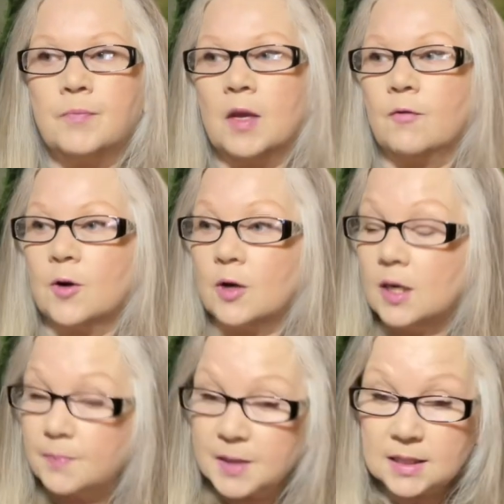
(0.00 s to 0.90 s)
If you're going
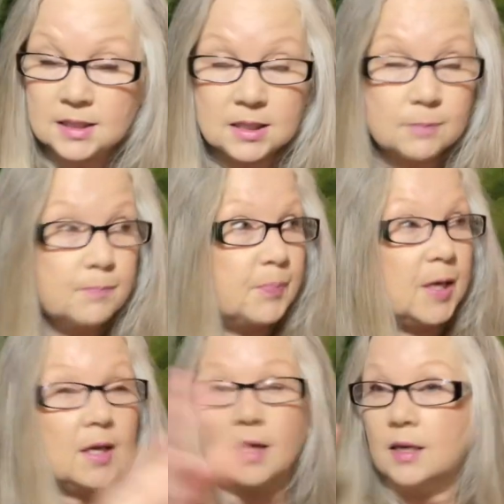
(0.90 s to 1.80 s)
to be
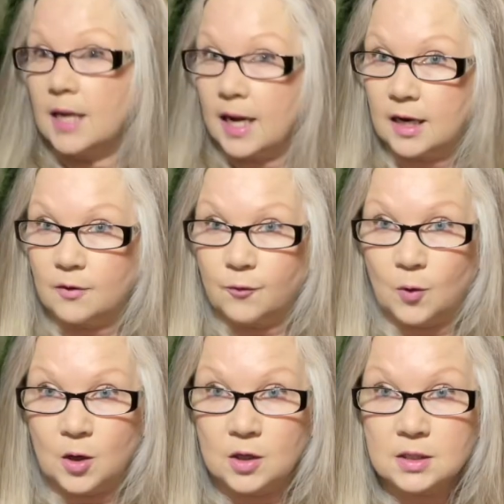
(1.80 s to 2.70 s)
speaking negative
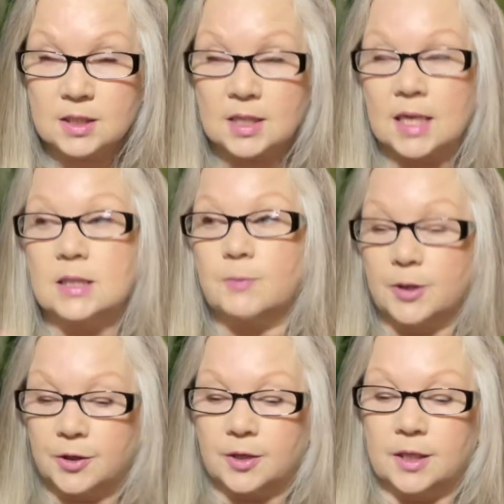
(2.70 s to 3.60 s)
words, that's what
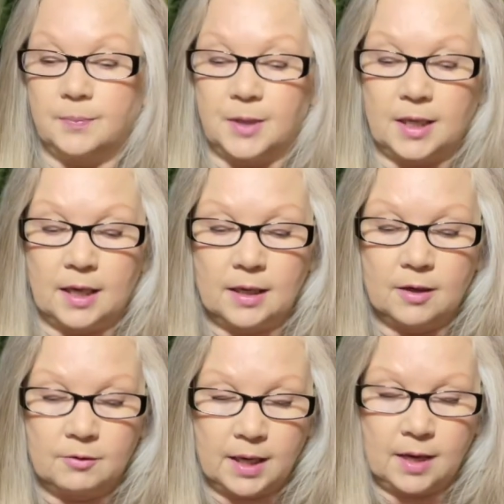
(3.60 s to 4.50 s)
you're going to be getting,
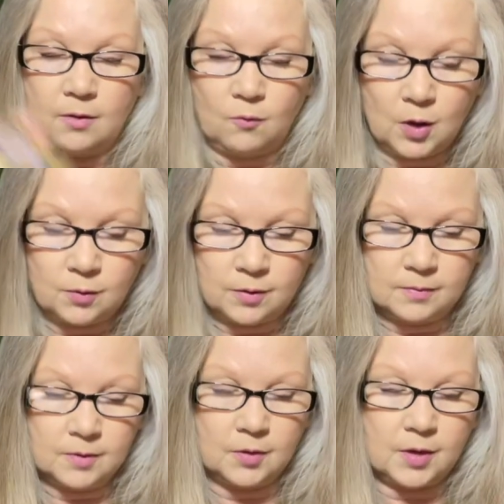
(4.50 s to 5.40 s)
okay? Woo!
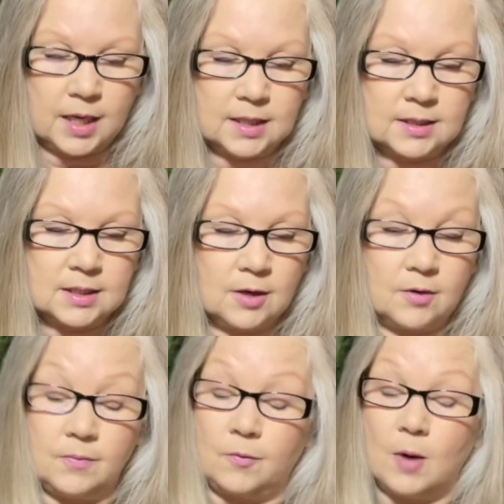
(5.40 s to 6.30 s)
Okay,
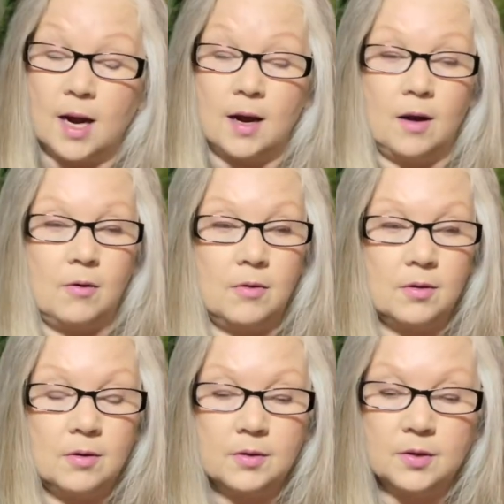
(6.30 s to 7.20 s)
so, wow,
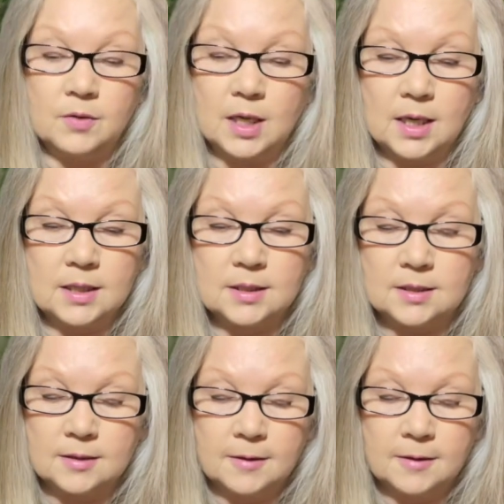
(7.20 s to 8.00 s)
you guys...